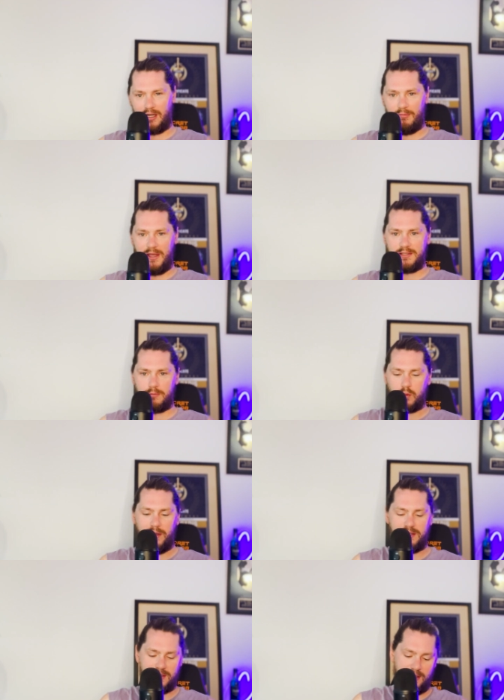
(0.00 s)
And I've made some
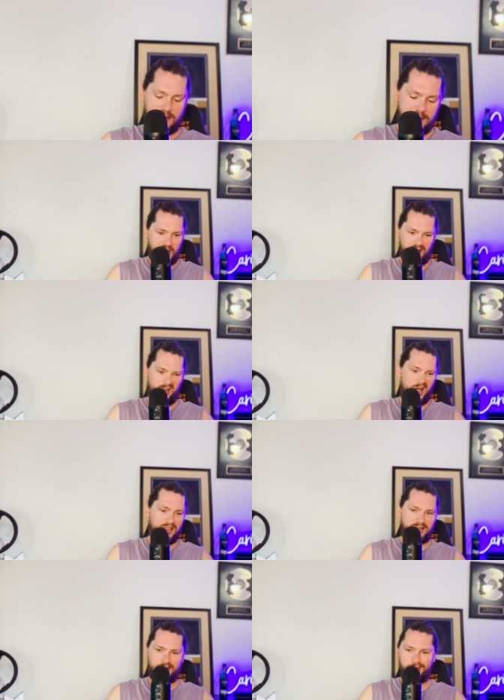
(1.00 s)
tweaks to this in the
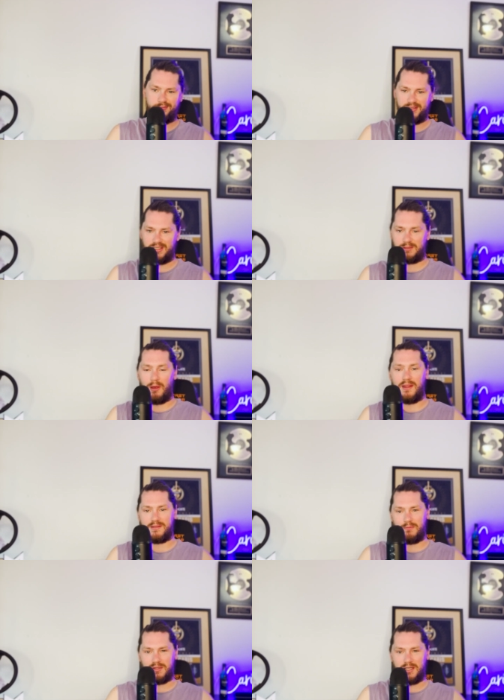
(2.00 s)
last six
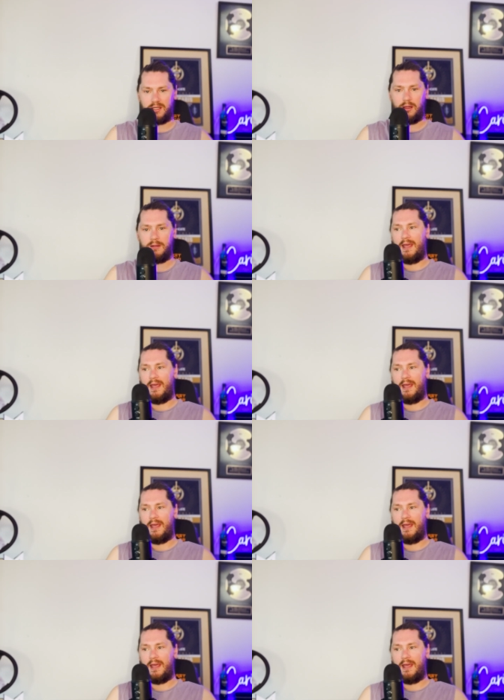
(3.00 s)
months in particular.